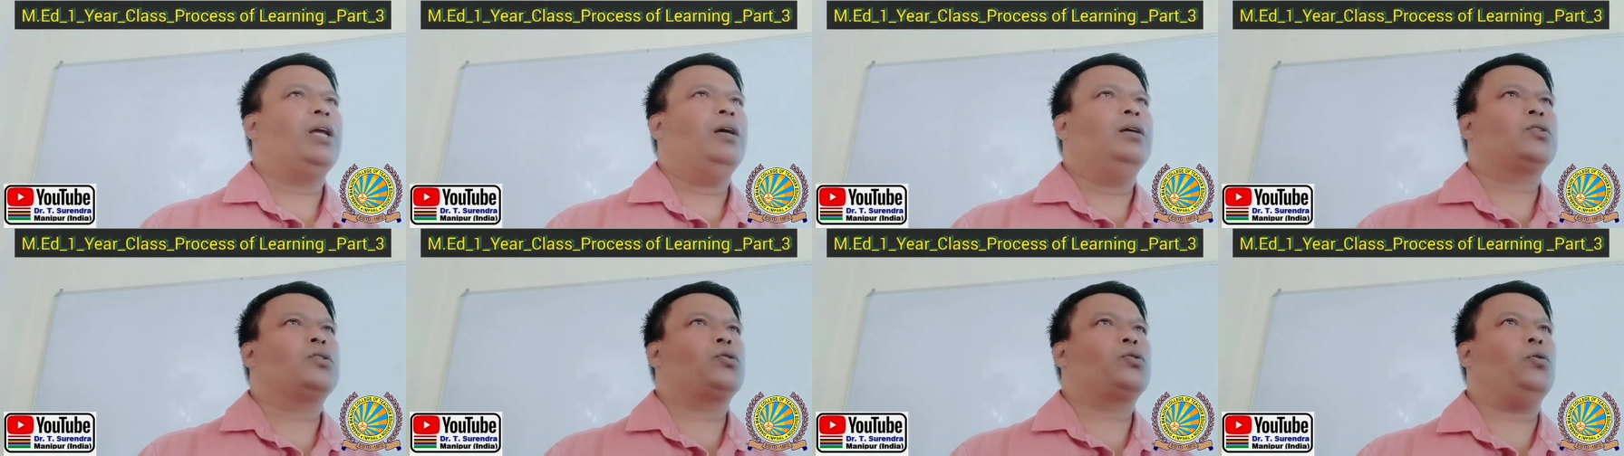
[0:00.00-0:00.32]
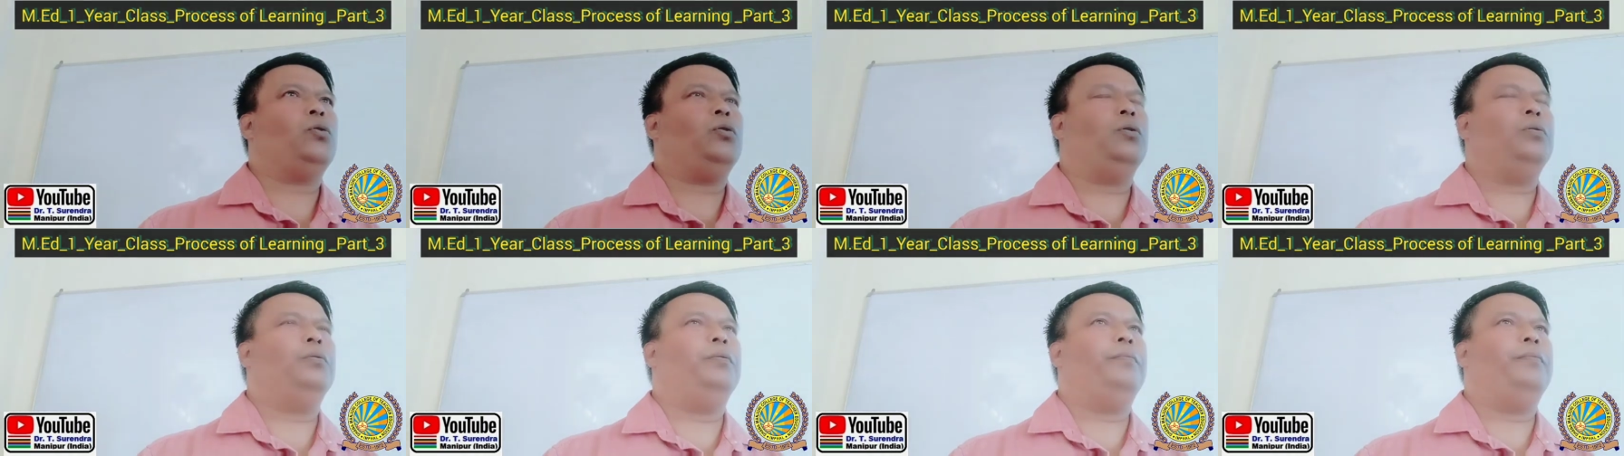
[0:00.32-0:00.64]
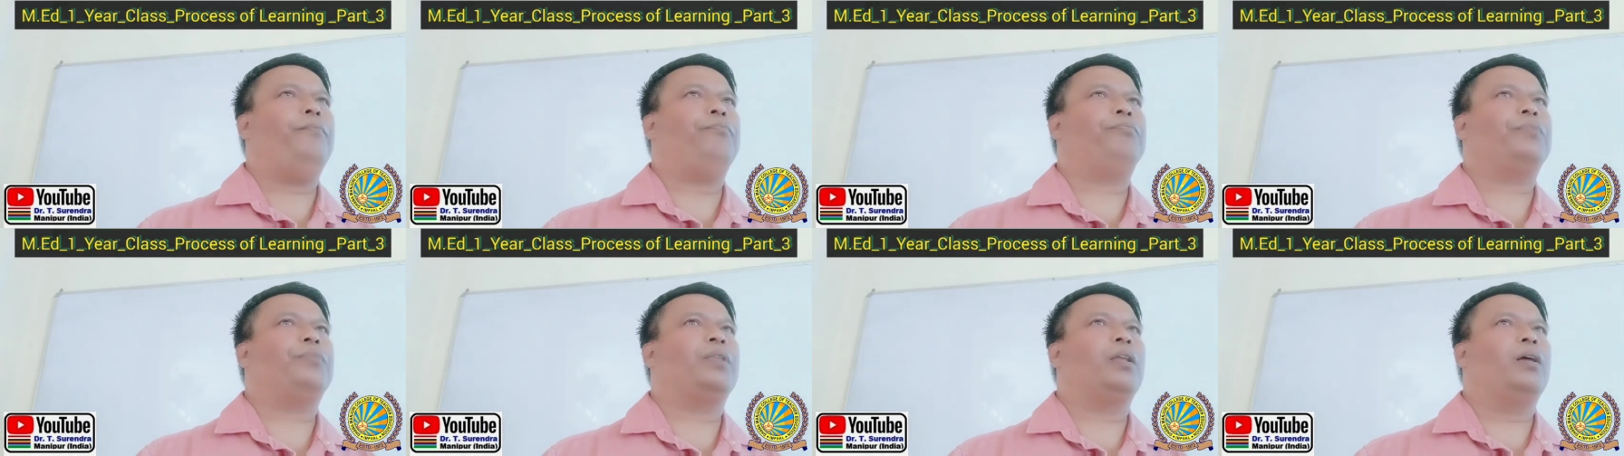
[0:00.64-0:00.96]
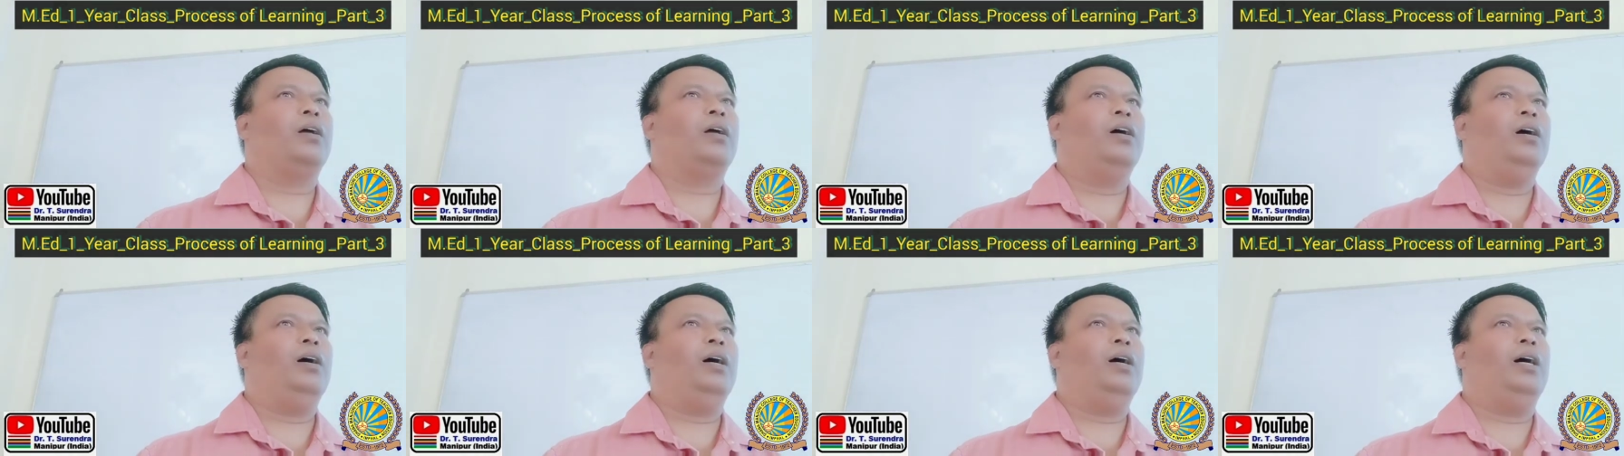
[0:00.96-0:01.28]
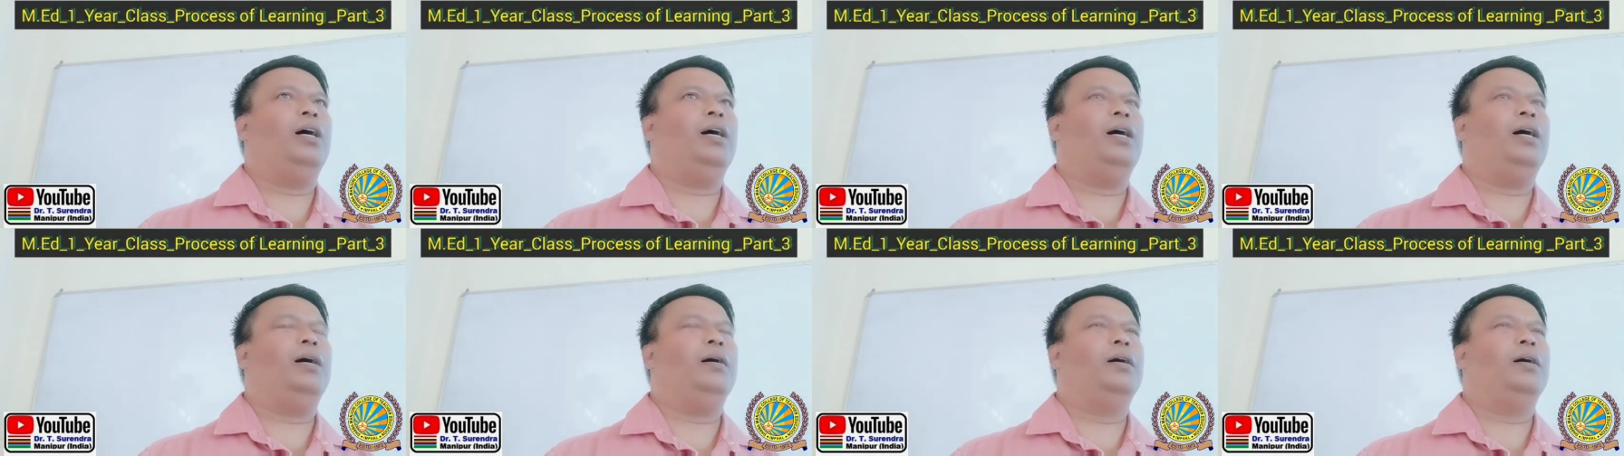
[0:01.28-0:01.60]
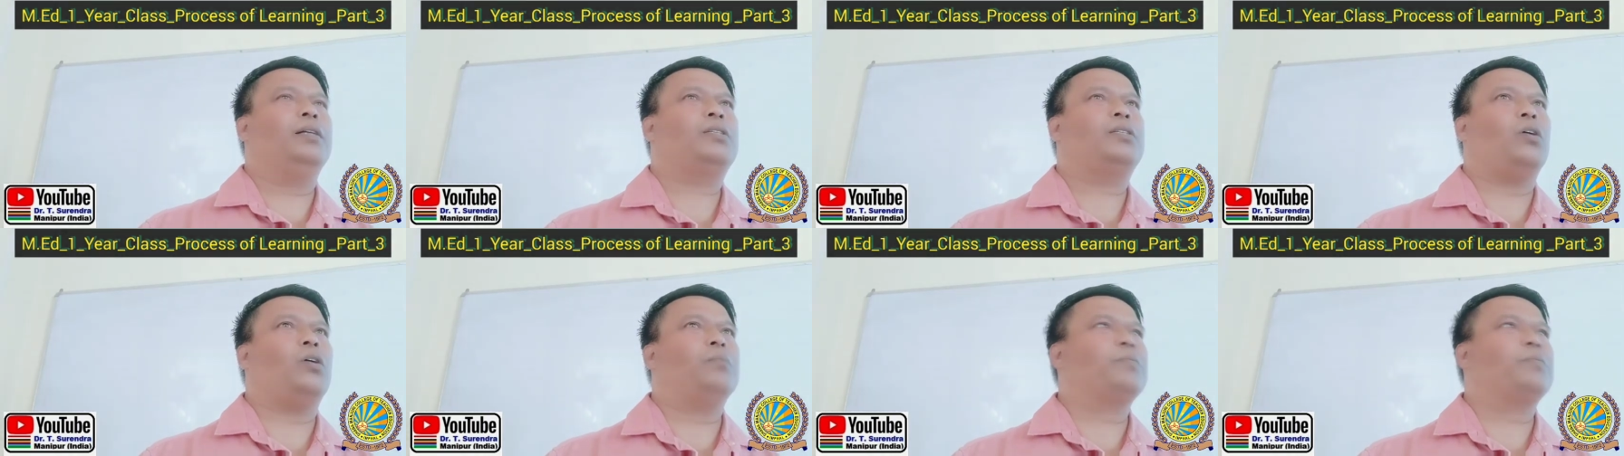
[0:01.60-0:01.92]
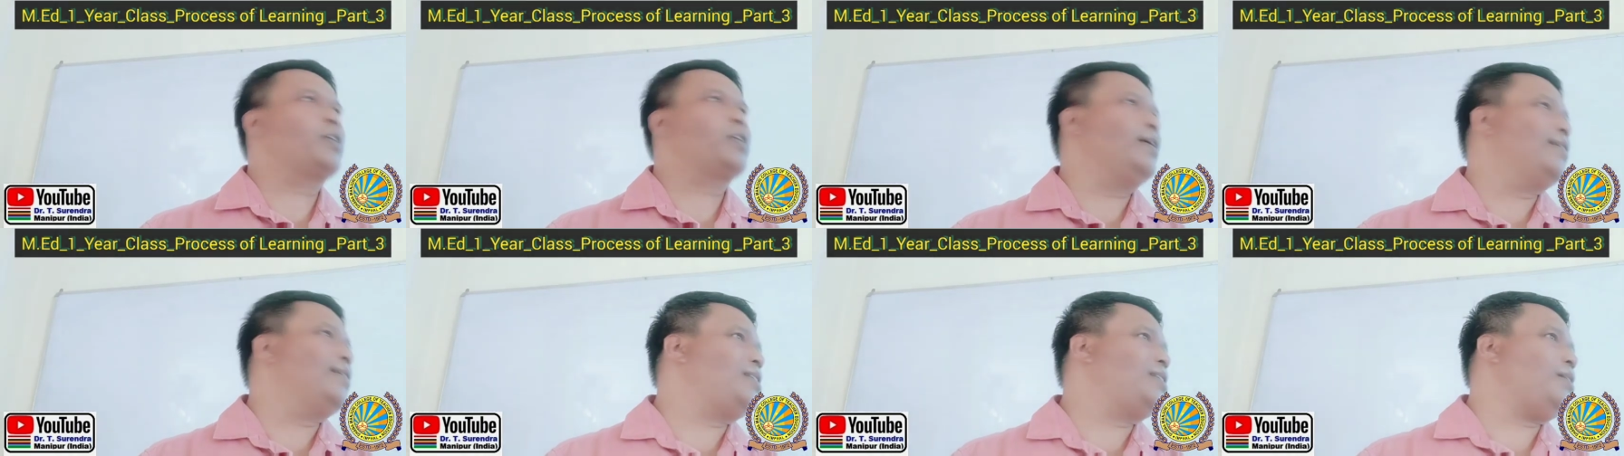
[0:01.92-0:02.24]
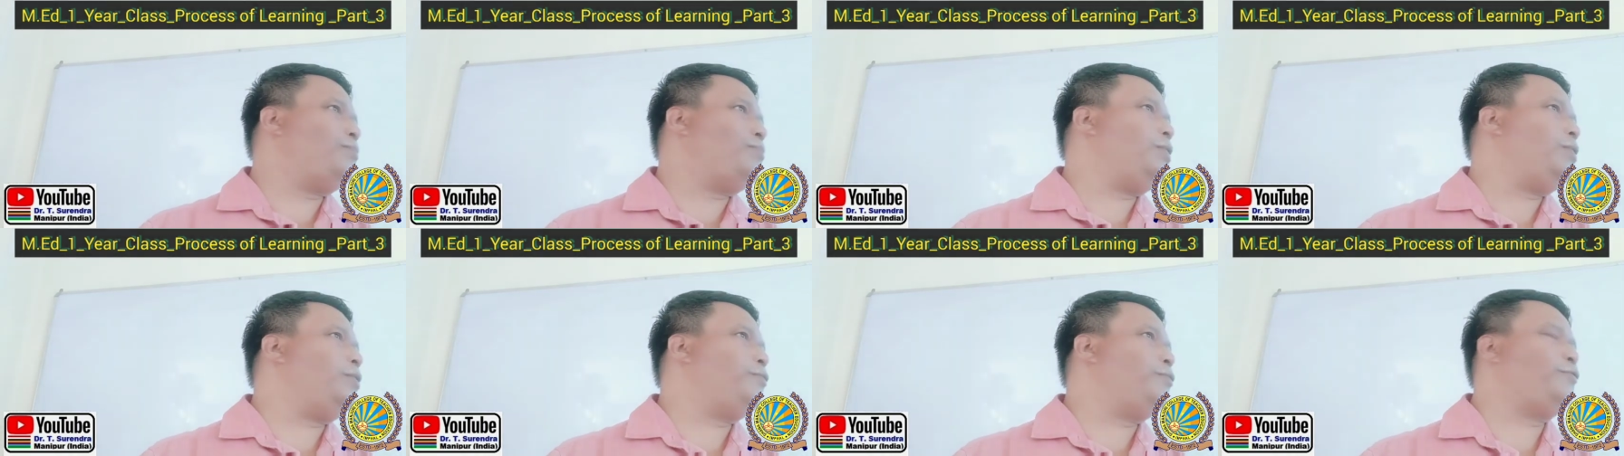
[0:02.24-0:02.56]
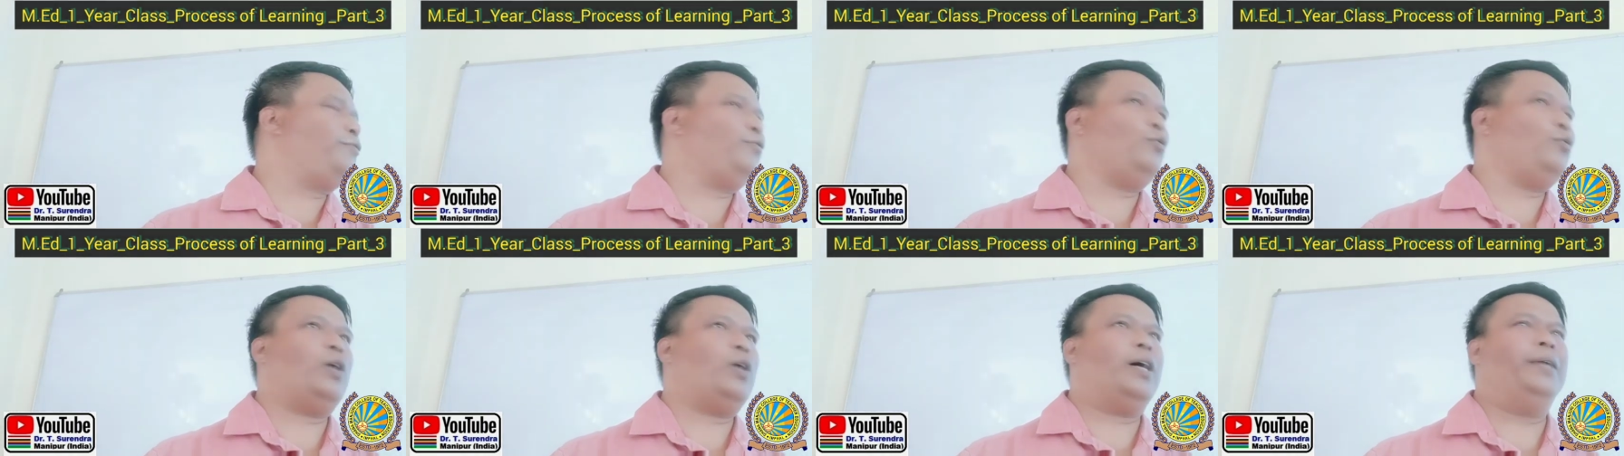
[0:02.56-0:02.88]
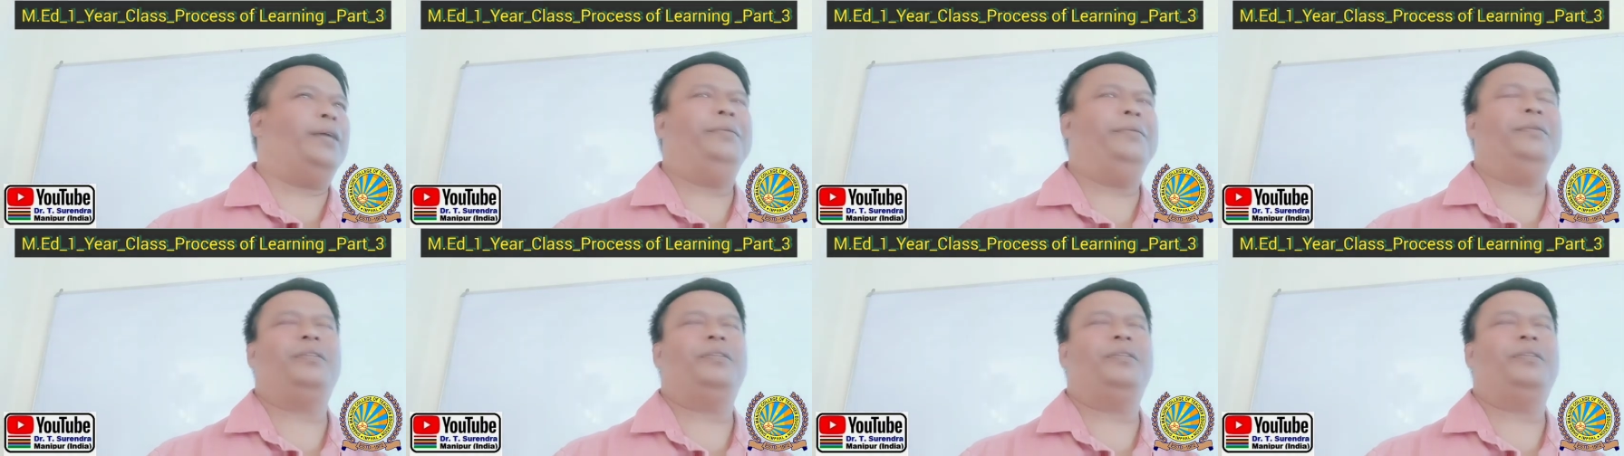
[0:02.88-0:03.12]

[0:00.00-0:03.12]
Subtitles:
So, Chomsky's developed one